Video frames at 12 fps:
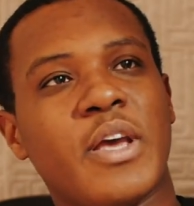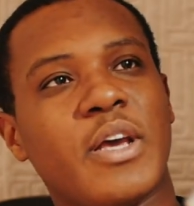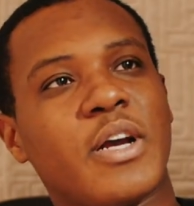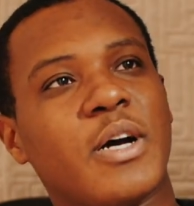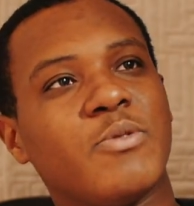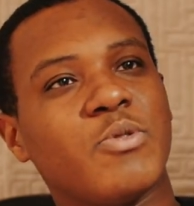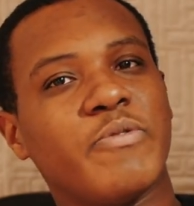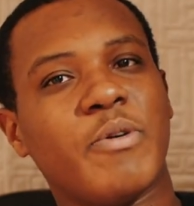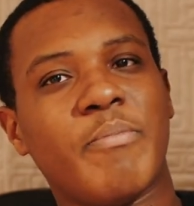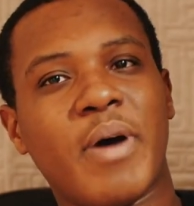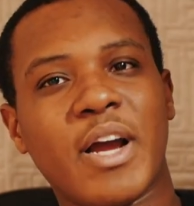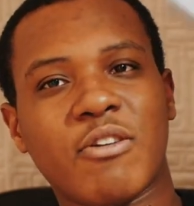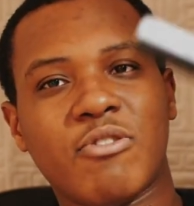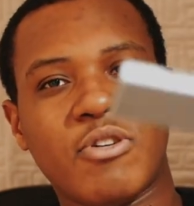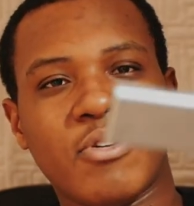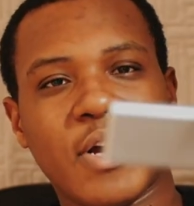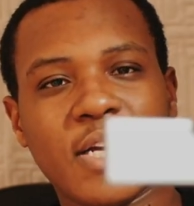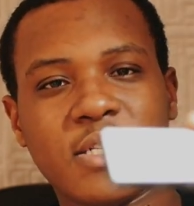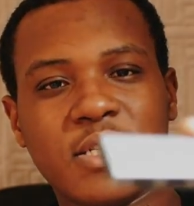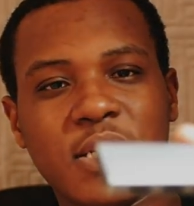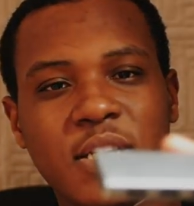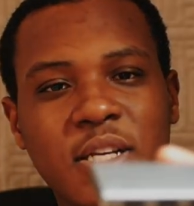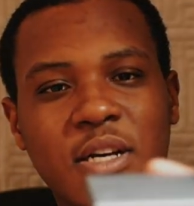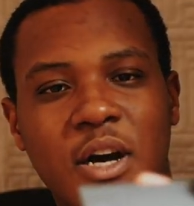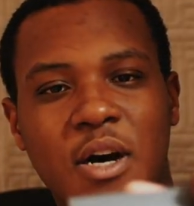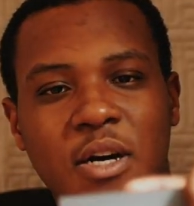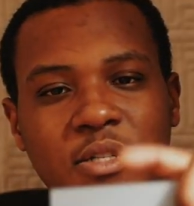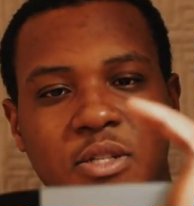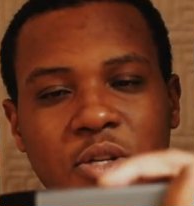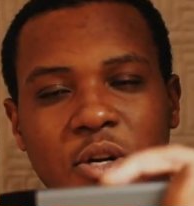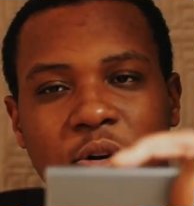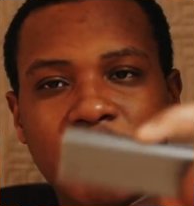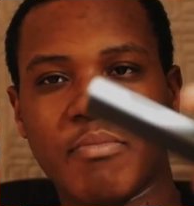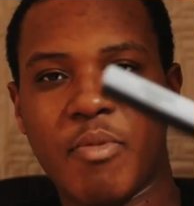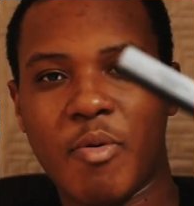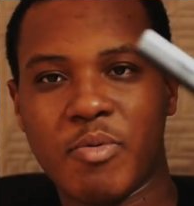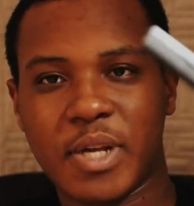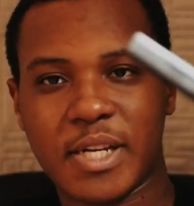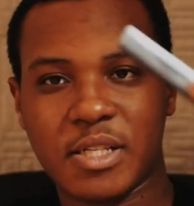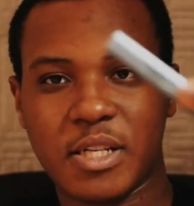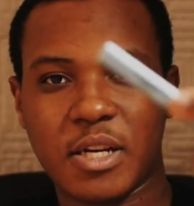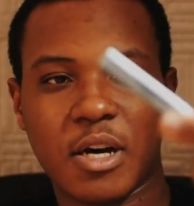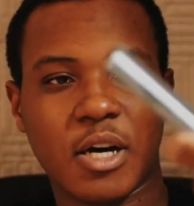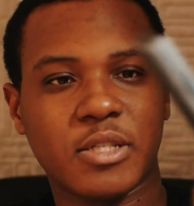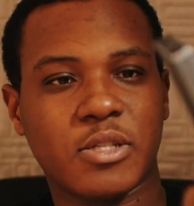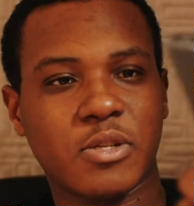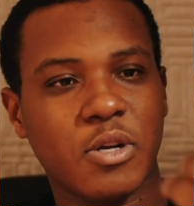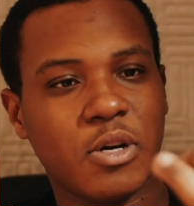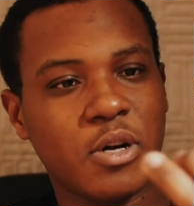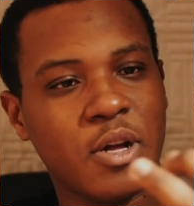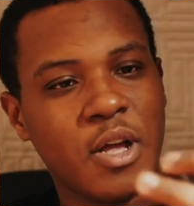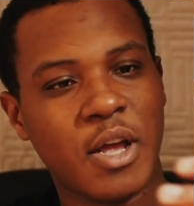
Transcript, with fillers: it comes with a micro SD card slot, SD card slot,